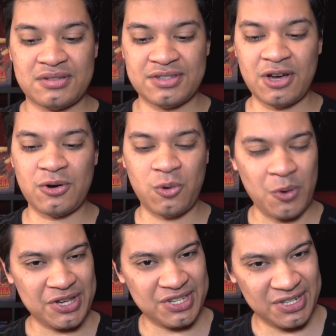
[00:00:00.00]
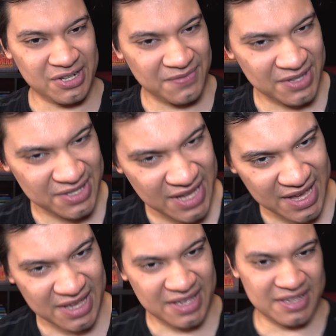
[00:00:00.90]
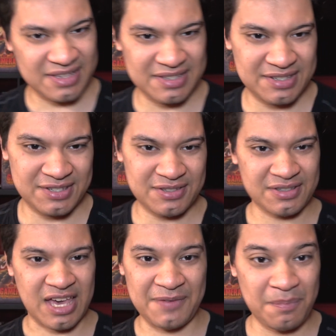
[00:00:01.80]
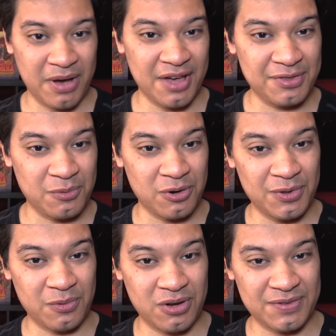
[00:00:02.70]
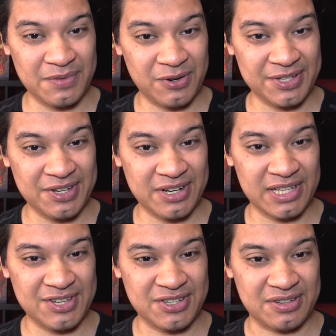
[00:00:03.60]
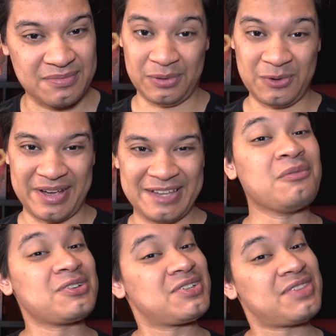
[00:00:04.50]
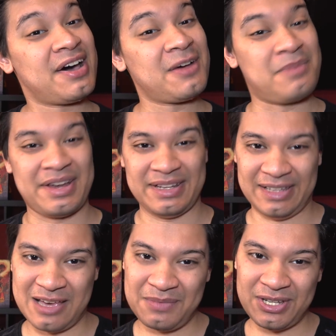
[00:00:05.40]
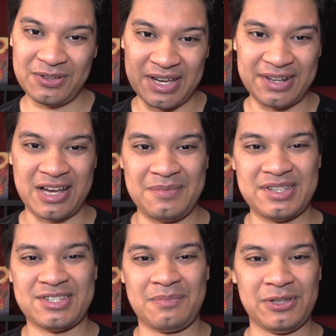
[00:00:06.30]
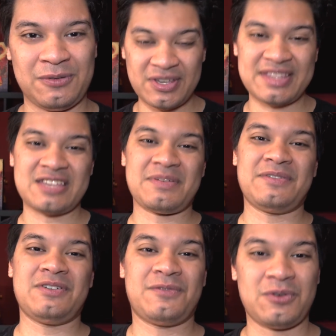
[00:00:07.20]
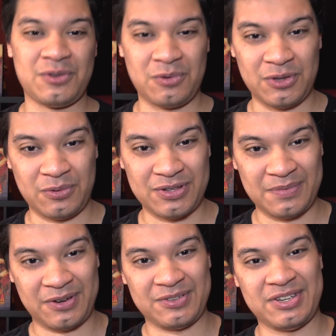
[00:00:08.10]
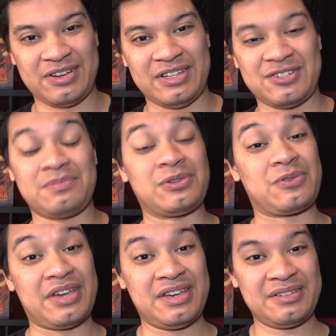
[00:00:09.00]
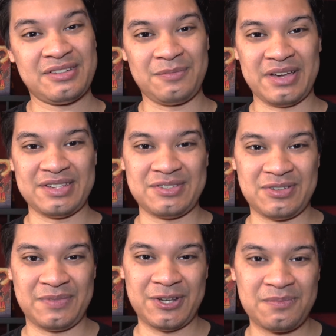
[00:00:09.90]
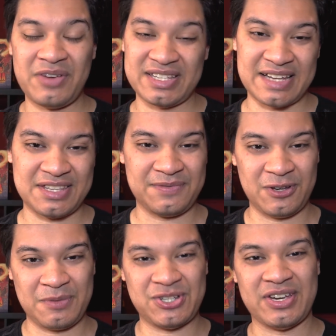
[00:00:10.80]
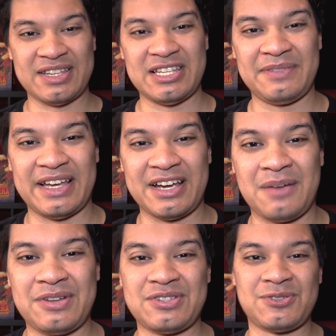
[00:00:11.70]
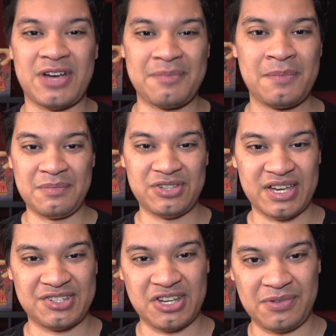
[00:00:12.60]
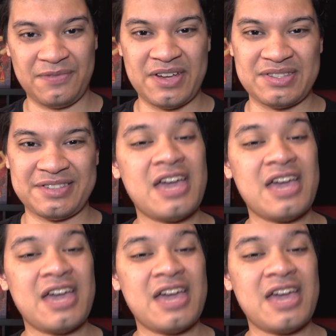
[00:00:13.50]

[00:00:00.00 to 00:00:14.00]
So question of the day is, have you bought The War of the Worlds from the Criterion Collection Blu-ray? What you thought about it? Let me know down in the comment section down below. So yeah, that's my video for The War of the Worlds from the Criterion Collection Blu-ray. Hope you guys enjoyed the video. If you guys like this video, make sure you guys leave a like, comment, and subscribe. And make sure you guys share with your friends.